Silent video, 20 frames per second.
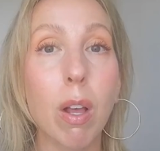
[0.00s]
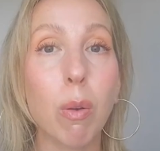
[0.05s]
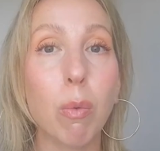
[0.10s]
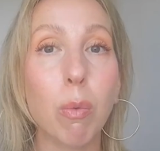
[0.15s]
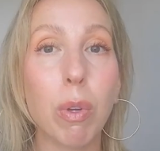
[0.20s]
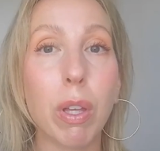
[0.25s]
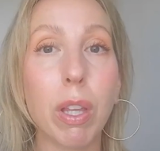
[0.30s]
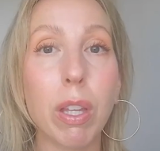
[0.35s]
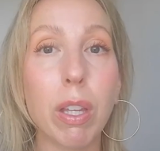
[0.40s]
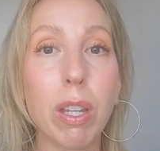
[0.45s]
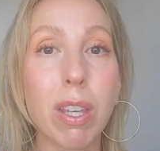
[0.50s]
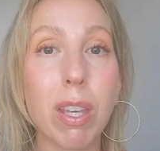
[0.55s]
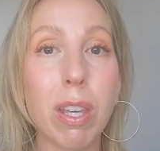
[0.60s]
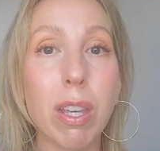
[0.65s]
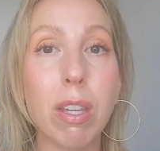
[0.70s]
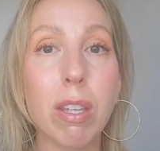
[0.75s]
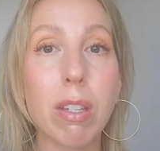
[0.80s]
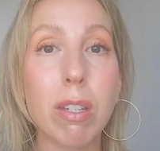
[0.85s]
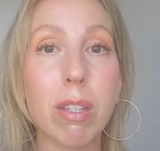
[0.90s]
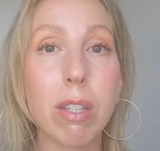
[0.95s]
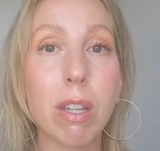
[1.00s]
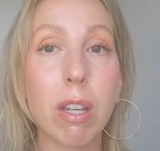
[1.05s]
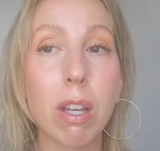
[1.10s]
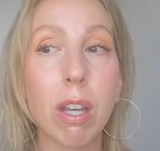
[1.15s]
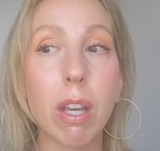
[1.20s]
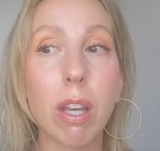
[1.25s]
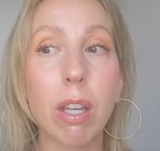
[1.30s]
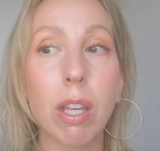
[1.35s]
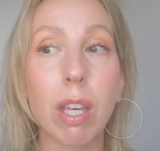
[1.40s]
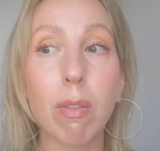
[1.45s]
When he's
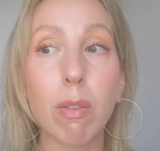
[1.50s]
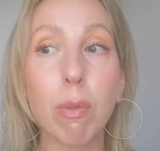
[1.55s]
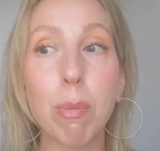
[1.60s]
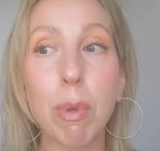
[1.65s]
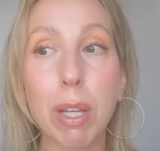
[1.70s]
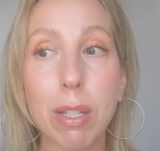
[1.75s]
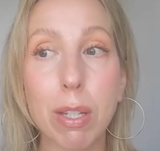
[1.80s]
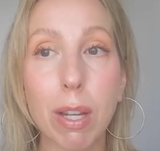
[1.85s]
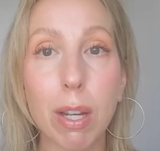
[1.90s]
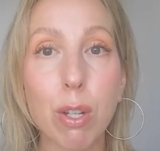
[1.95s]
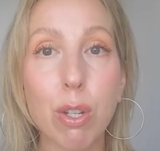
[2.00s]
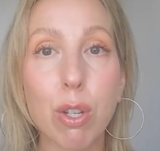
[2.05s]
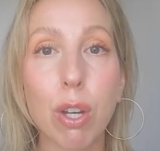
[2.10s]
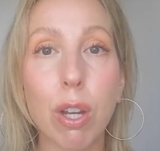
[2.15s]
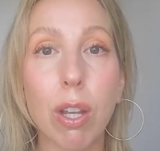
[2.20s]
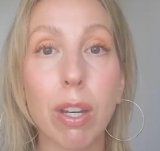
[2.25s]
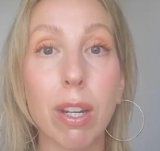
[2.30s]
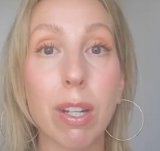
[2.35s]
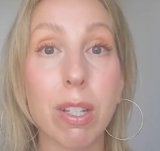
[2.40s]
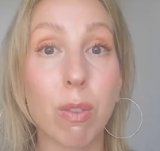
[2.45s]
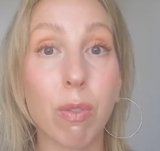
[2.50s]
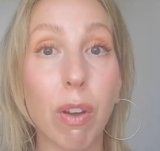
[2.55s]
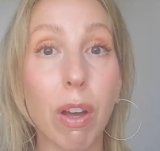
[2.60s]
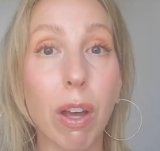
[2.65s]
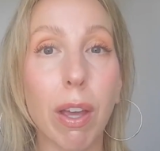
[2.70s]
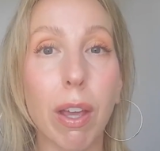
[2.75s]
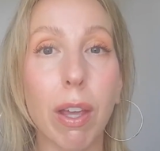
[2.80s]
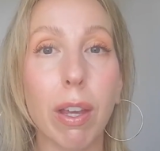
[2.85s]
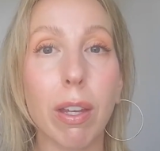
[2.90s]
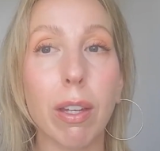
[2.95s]
giving me attention, it's
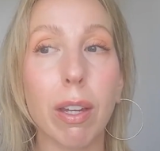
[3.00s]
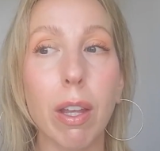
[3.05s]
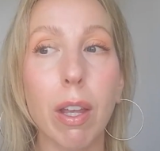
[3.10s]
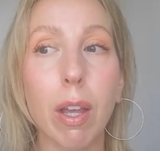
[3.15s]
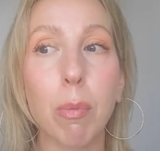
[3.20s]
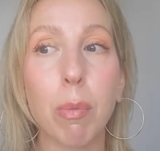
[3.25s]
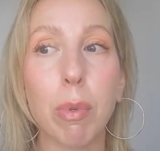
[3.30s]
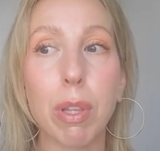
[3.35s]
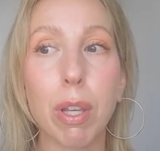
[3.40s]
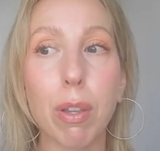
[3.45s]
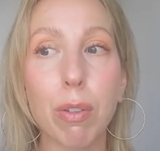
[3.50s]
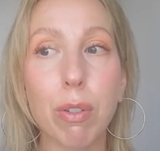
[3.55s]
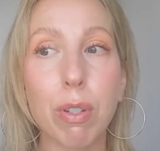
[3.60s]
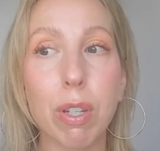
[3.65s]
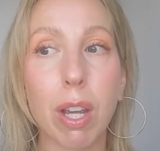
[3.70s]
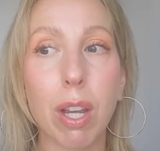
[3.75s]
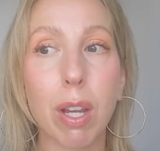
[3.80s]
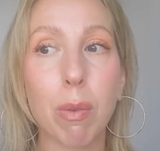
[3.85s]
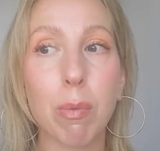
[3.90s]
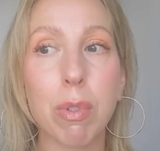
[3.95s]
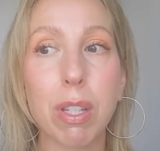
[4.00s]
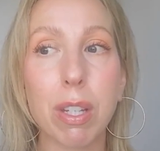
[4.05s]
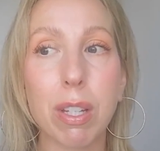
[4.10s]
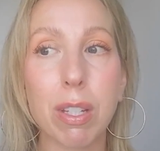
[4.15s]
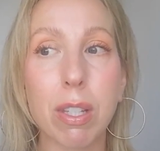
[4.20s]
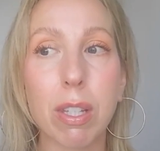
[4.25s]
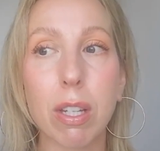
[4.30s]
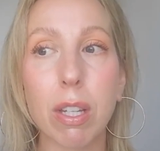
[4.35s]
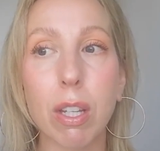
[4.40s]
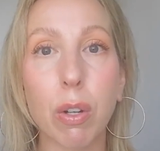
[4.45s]
fine. But the other times
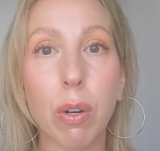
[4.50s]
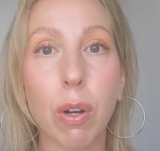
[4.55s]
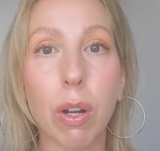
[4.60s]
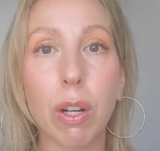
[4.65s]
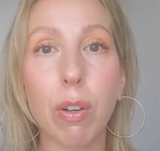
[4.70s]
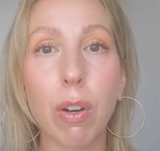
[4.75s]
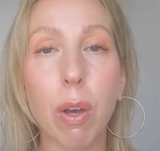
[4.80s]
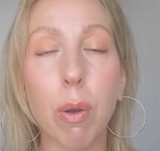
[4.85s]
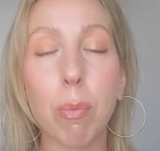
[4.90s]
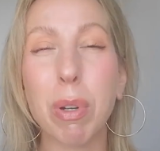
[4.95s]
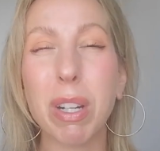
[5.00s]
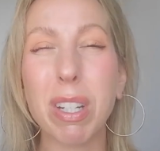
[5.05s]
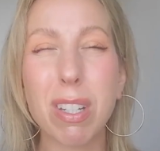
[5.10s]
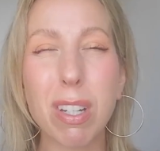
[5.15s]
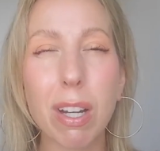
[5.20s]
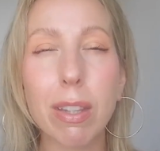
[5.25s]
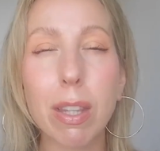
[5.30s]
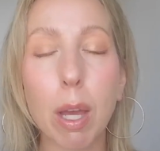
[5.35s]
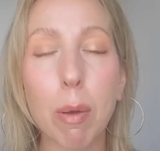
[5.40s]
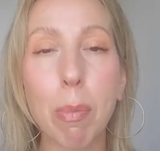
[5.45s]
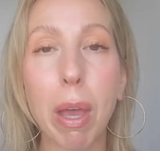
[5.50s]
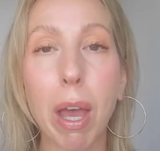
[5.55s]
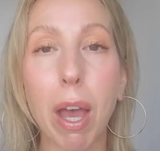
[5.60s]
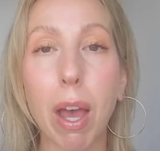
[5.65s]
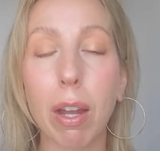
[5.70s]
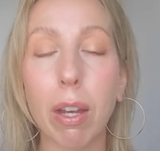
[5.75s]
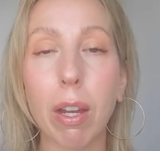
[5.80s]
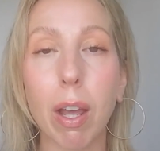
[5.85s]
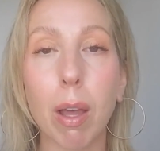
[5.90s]
it's I don't know, but it's not that bad.